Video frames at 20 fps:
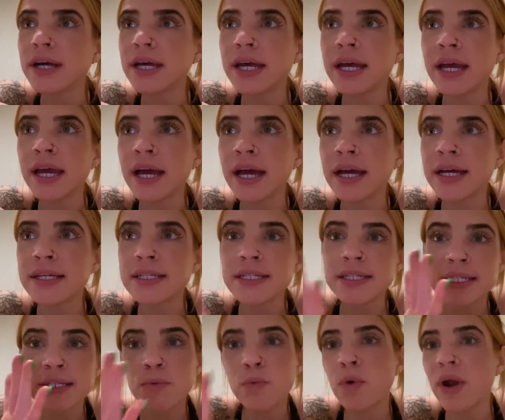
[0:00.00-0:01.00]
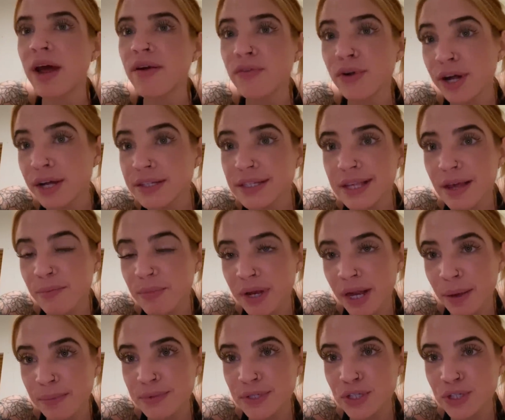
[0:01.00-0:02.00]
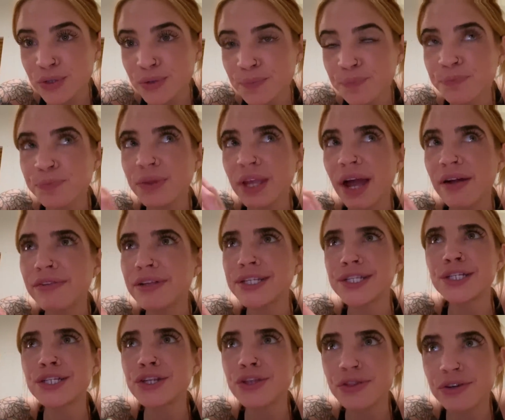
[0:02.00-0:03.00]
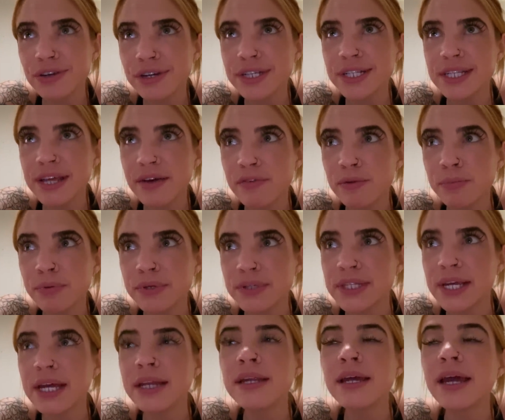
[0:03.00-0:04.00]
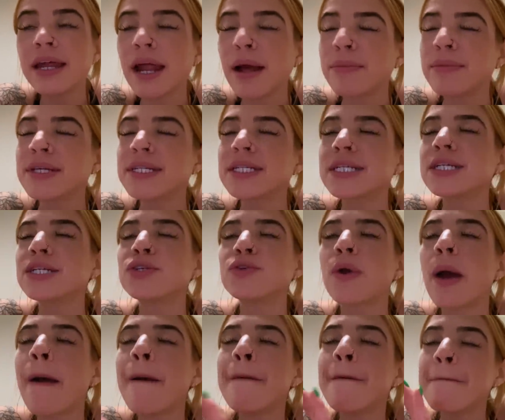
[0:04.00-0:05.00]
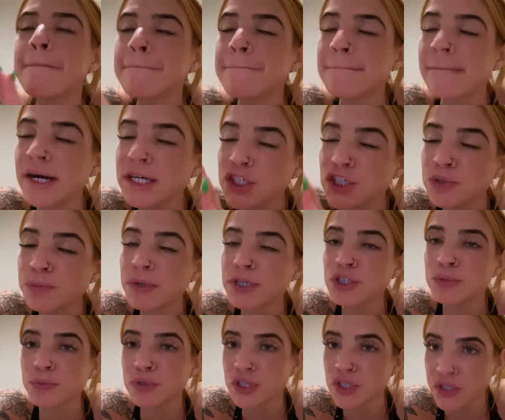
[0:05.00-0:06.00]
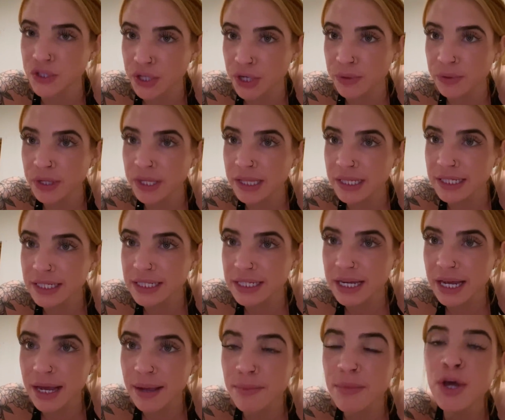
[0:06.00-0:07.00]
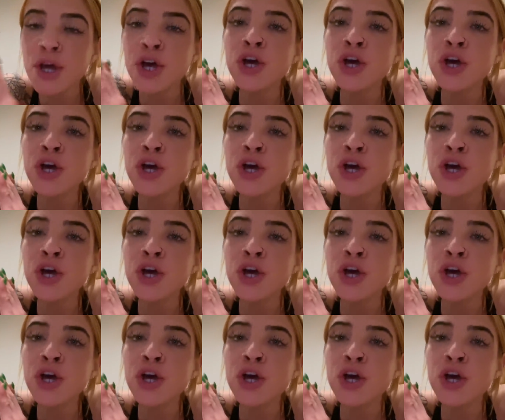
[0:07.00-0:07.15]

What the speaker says: and whatever else I've been up to, I've listened to 37% and I'm listening to it much, much more slowly this time,